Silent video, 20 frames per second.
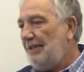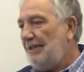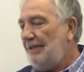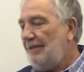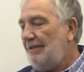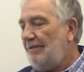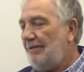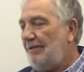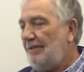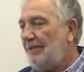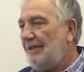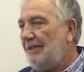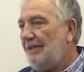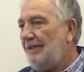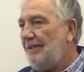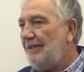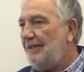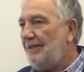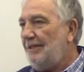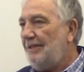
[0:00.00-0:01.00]
made, a lot
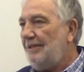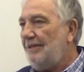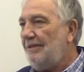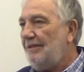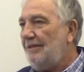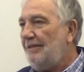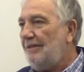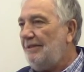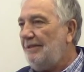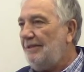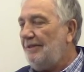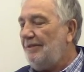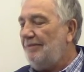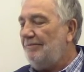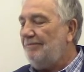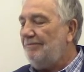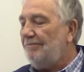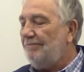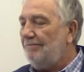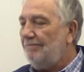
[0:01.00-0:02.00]
of things that
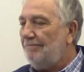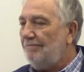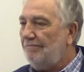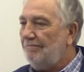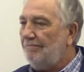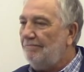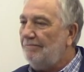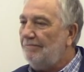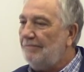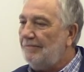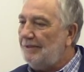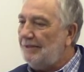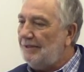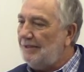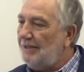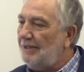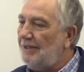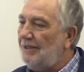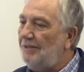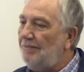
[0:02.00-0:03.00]

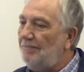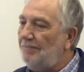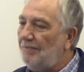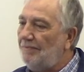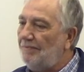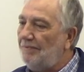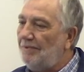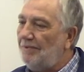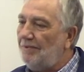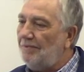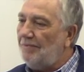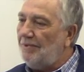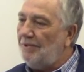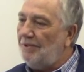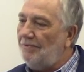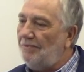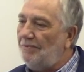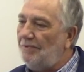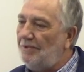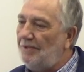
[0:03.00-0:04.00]
to keep the farm
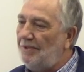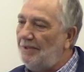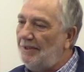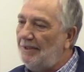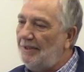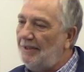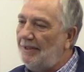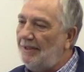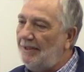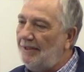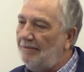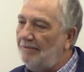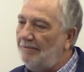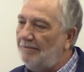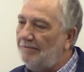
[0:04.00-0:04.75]
going, and